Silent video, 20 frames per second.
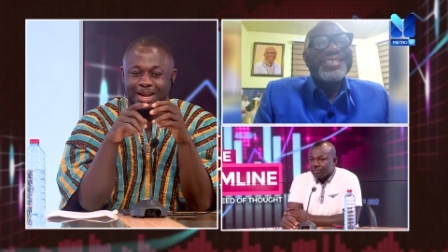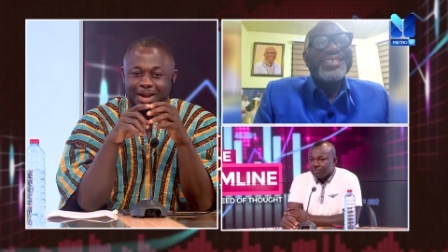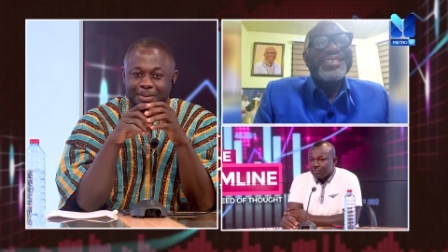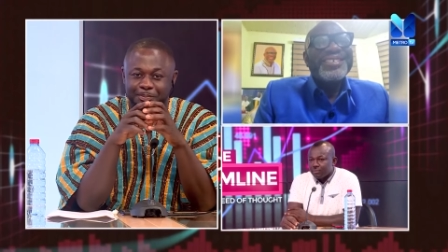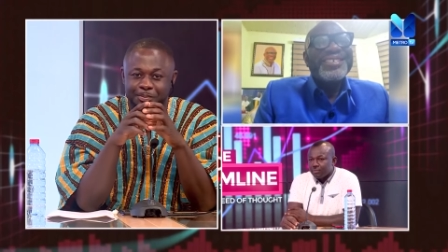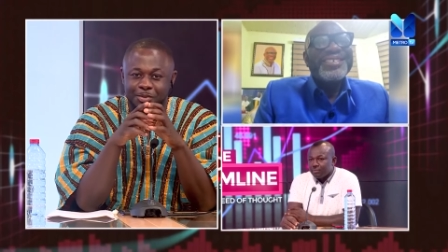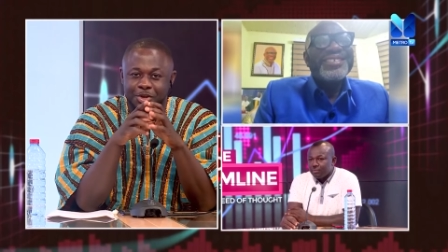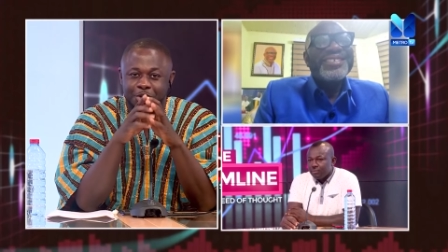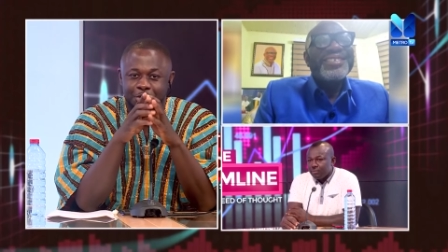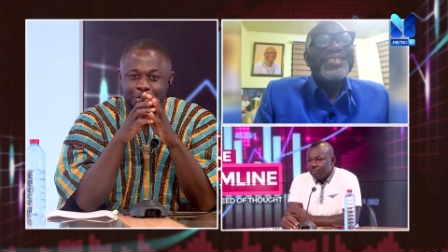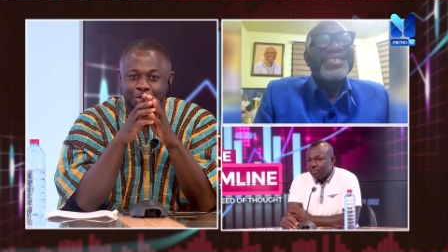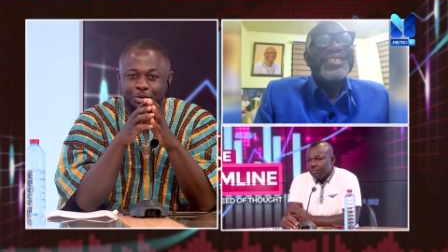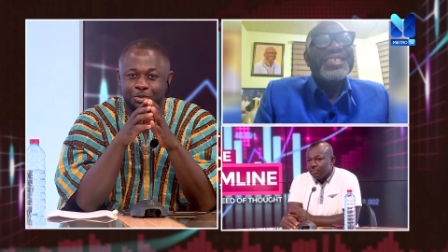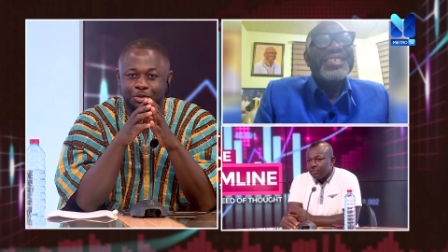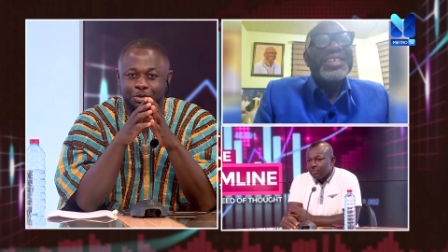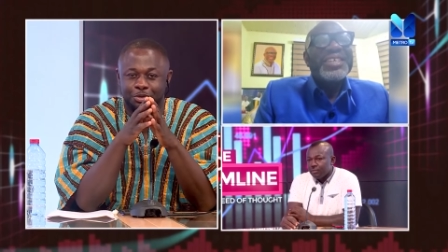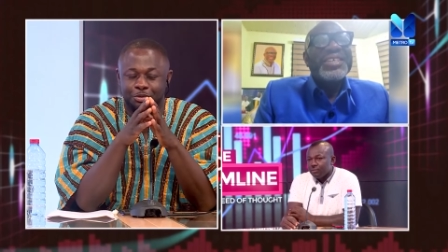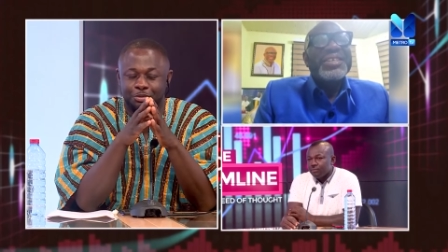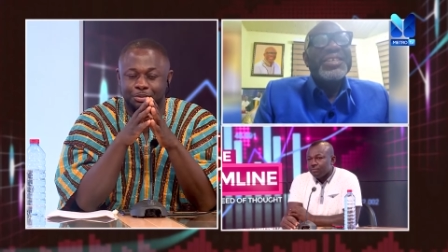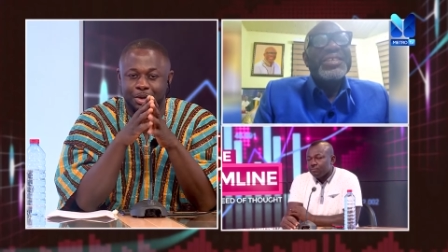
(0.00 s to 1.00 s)
um, you,
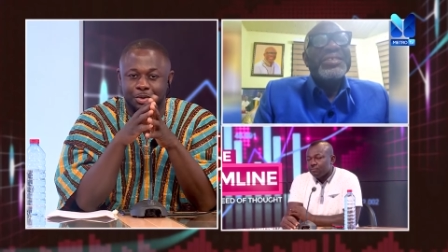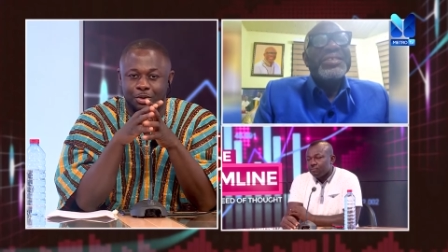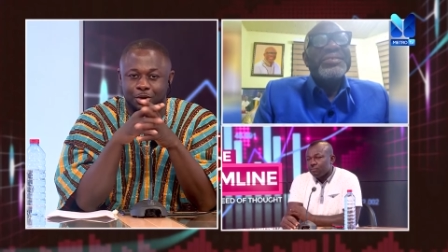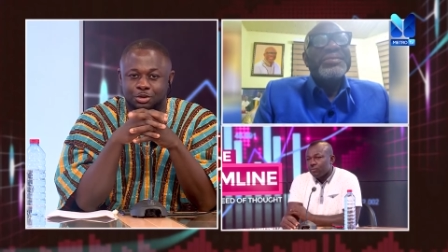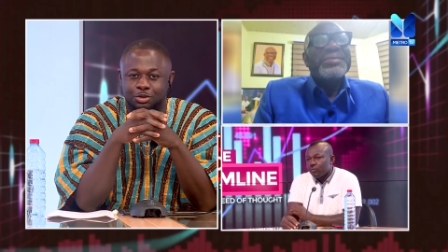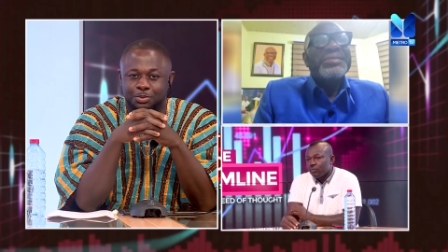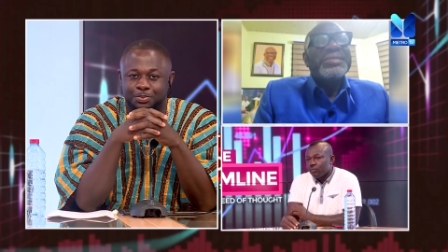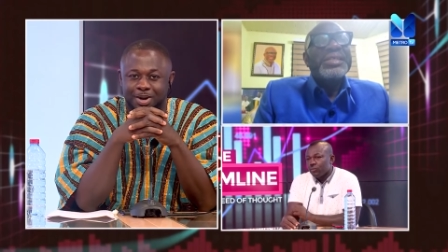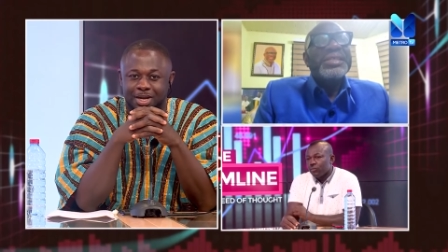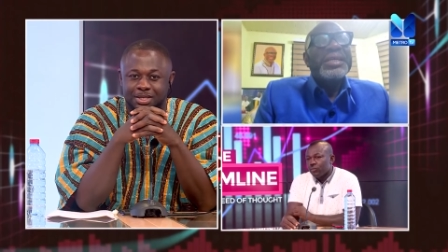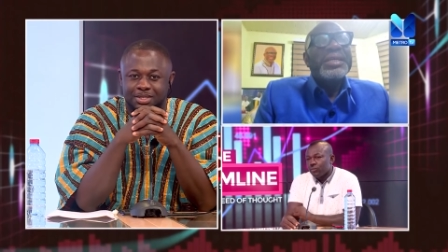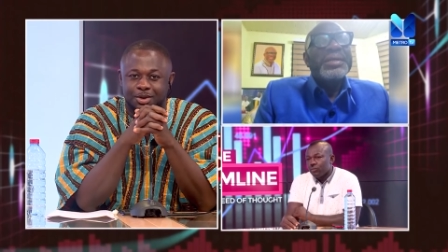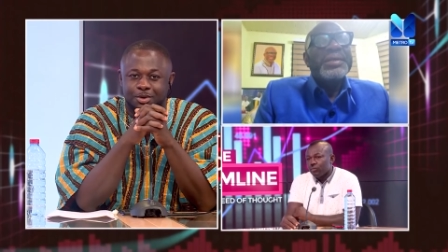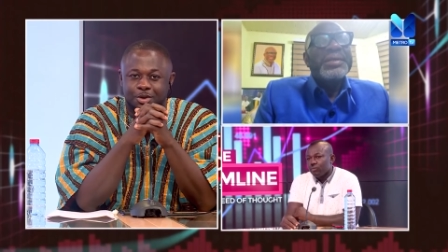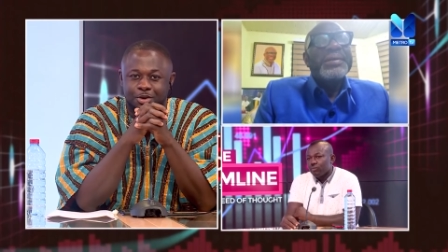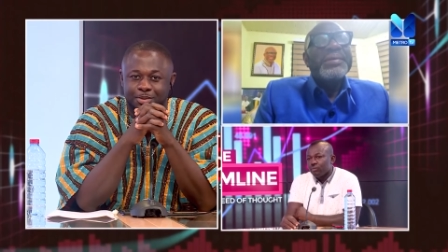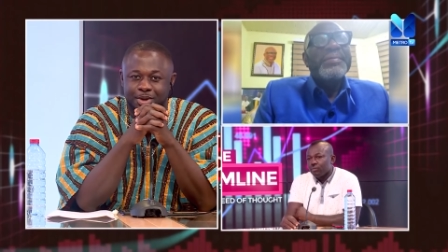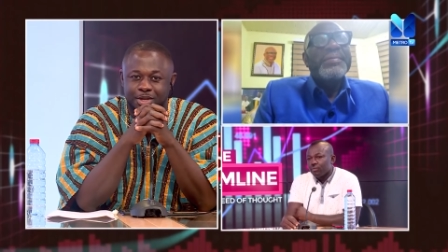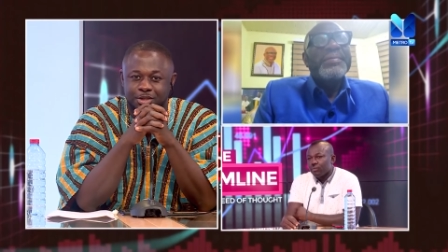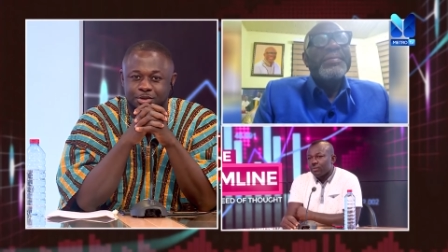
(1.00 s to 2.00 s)
you may want to pass a
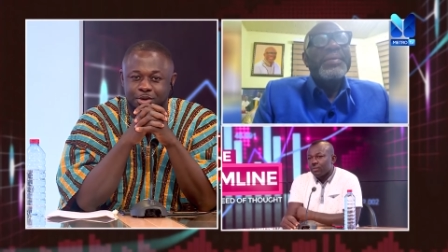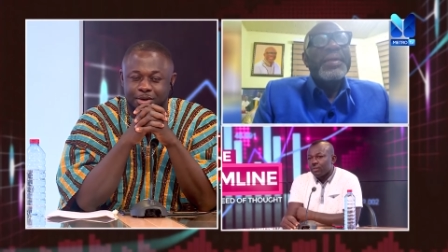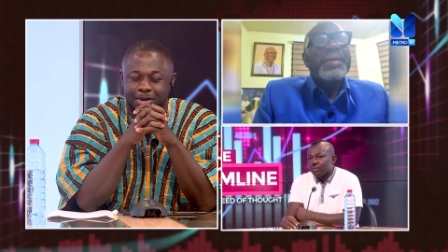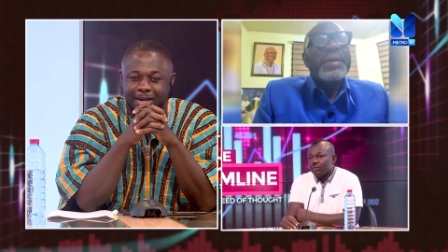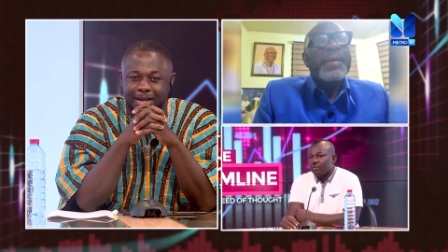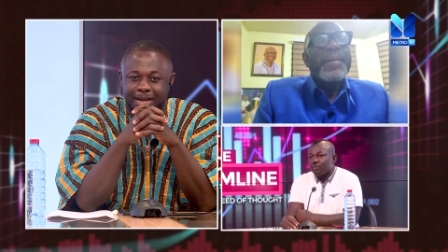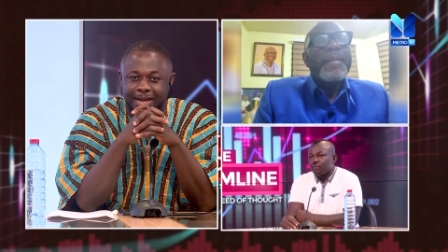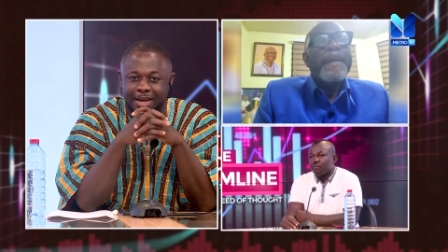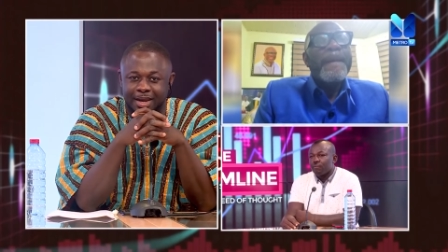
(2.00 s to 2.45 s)
comment on the